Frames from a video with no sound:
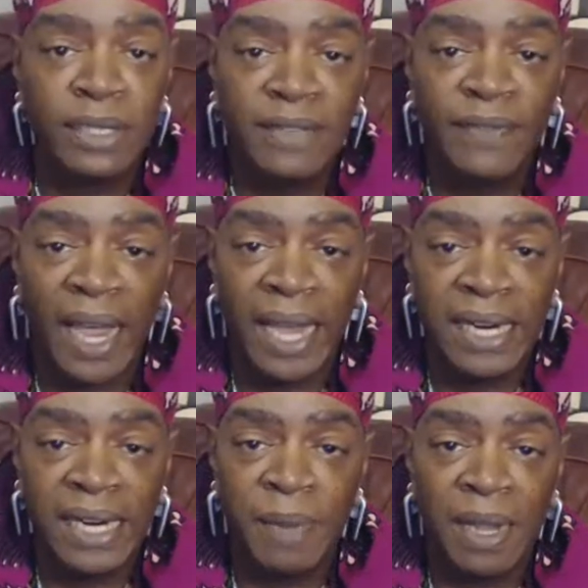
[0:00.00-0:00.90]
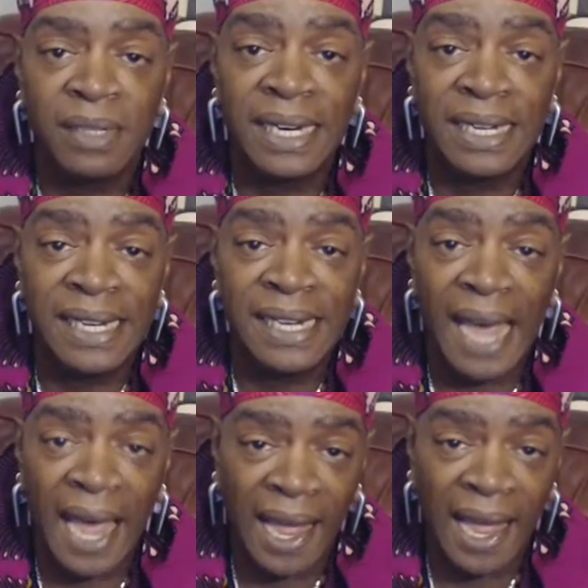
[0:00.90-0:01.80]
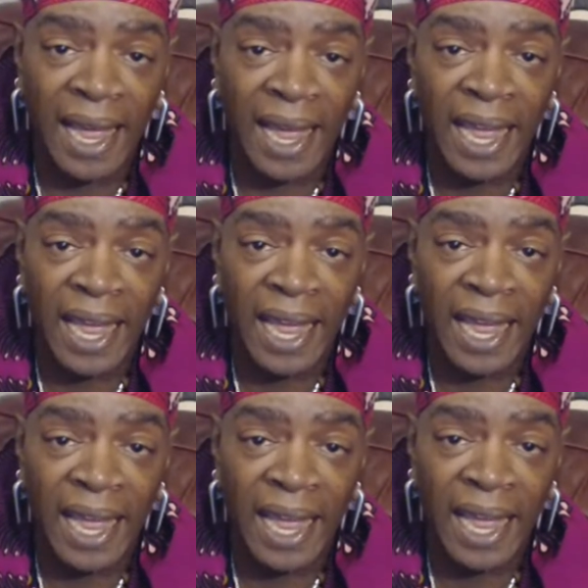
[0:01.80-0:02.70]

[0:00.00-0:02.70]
And of course, divine is spelled Divine.